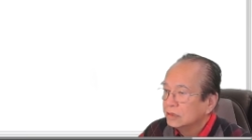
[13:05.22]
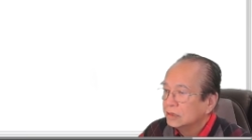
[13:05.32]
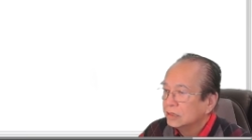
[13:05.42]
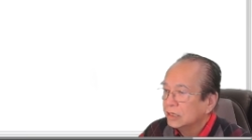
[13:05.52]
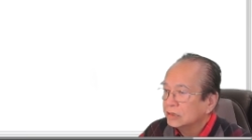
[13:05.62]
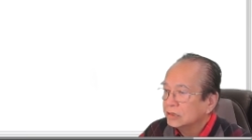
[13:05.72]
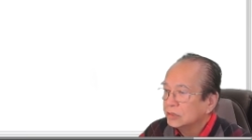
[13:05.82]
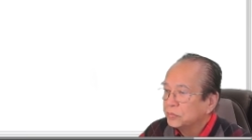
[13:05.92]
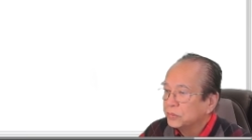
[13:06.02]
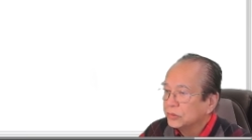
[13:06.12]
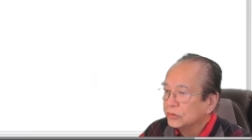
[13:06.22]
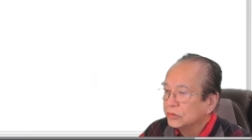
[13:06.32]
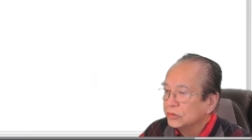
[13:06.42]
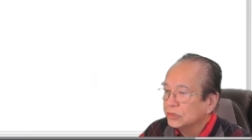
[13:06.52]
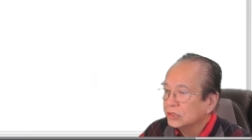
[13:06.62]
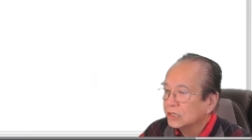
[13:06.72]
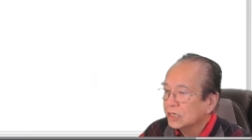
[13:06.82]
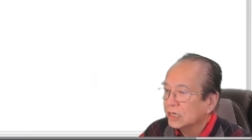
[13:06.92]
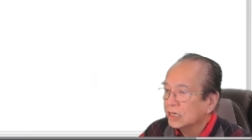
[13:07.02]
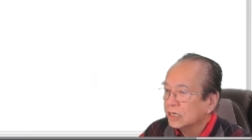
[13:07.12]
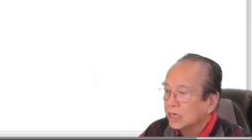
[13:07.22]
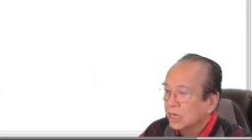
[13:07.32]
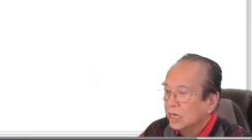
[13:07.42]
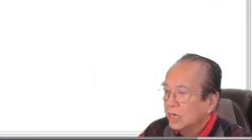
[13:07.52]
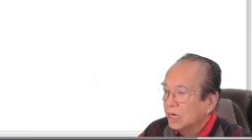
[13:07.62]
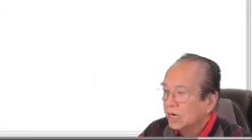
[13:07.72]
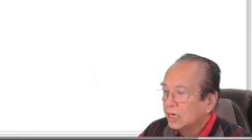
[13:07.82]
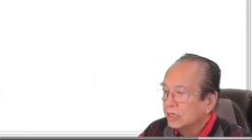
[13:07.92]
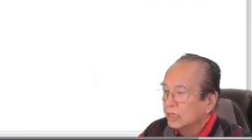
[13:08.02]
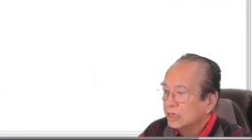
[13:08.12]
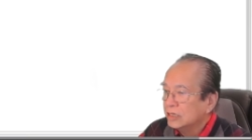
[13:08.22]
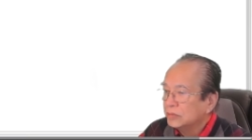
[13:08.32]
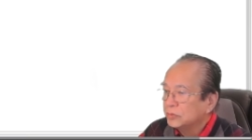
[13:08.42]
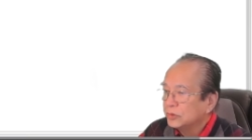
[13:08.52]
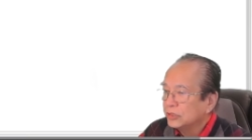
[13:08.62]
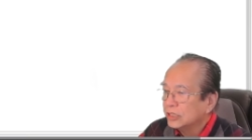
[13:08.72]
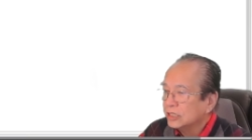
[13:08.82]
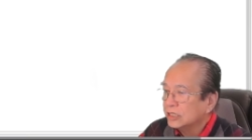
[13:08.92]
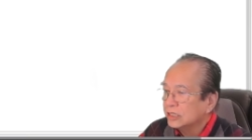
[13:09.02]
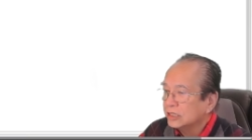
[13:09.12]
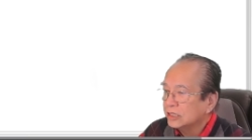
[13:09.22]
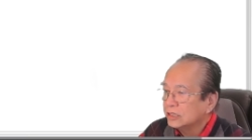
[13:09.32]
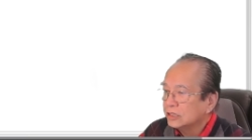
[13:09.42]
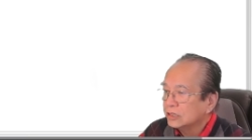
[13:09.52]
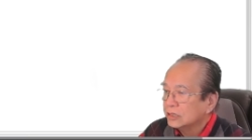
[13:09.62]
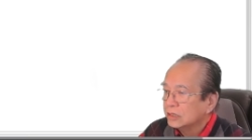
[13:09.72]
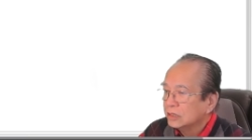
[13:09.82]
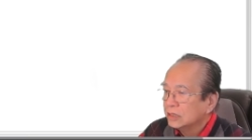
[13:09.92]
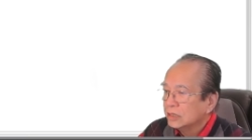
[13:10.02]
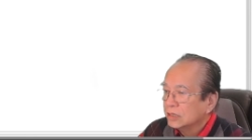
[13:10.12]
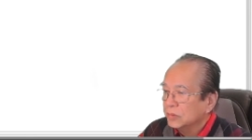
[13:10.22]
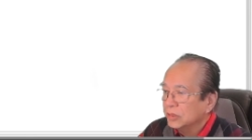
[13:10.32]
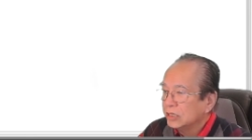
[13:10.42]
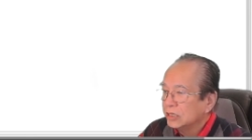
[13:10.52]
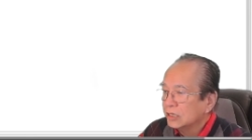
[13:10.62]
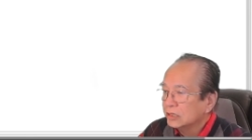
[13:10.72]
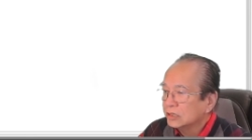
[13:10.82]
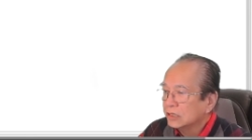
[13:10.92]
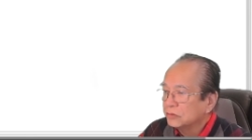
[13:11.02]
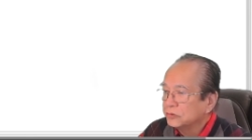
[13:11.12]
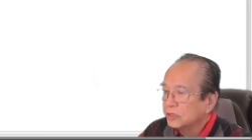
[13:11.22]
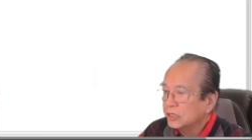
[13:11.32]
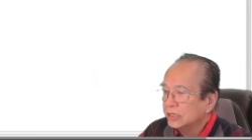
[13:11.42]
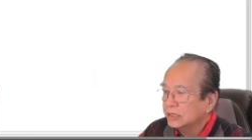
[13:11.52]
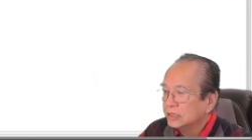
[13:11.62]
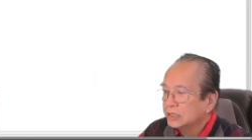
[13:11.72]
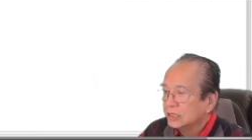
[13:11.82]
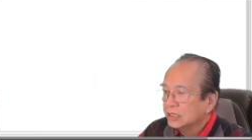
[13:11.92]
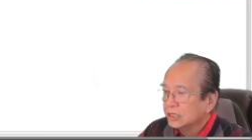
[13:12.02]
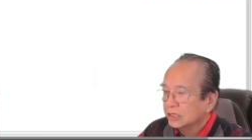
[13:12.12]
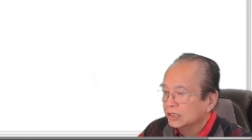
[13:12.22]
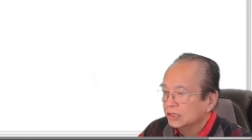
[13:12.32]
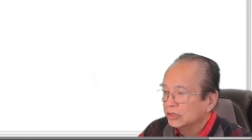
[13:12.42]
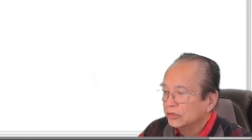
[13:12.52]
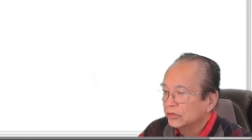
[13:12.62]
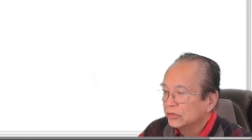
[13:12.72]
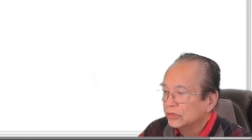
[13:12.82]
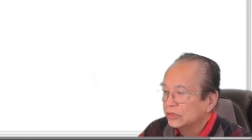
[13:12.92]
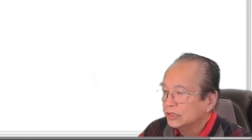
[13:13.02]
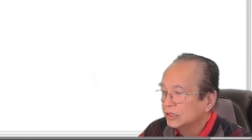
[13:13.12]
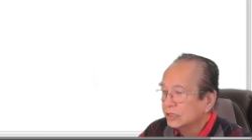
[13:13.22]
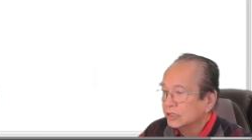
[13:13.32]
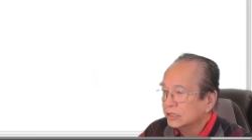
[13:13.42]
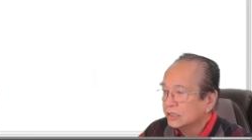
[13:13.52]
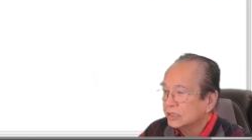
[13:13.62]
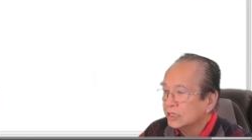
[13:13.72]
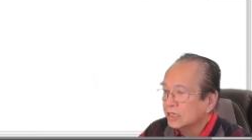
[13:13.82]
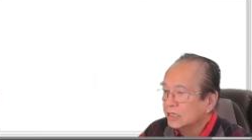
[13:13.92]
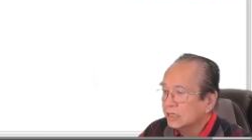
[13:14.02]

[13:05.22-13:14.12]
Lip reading: Let the poor say I am rich. Because of what the Lord has done